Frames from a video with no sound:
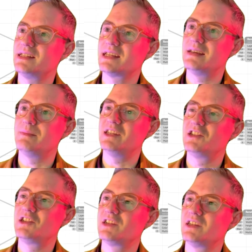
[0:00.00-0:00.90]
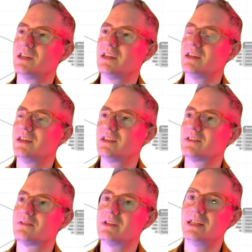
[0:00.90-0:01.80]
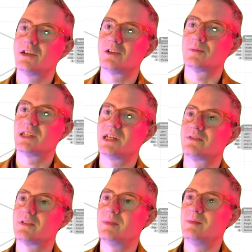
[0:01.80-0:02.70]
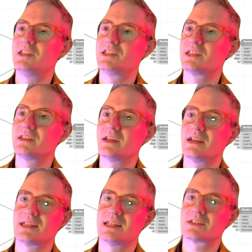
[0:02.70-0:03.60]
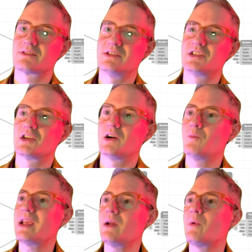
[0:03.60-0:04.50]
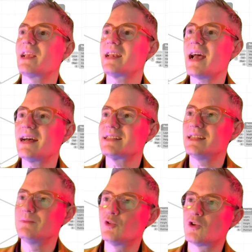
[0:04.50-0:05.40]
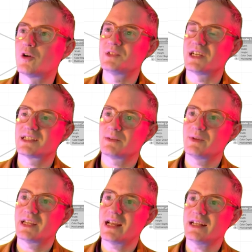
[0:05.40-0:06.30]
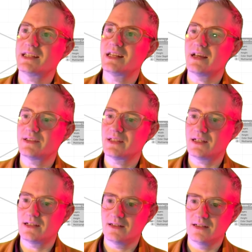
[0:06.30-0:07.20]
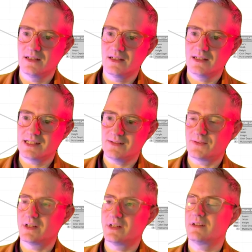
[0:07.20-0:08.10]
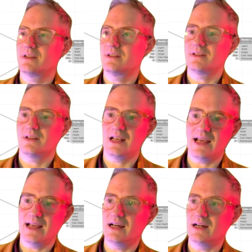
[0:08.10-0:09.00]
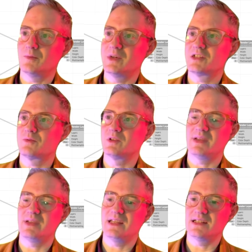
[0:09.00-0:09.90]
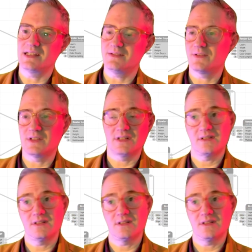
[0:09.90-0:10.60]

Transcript: to image, 3D object from image, and takes a screenshot. And we can add in more objects. So we can add in another different layer, which would be a different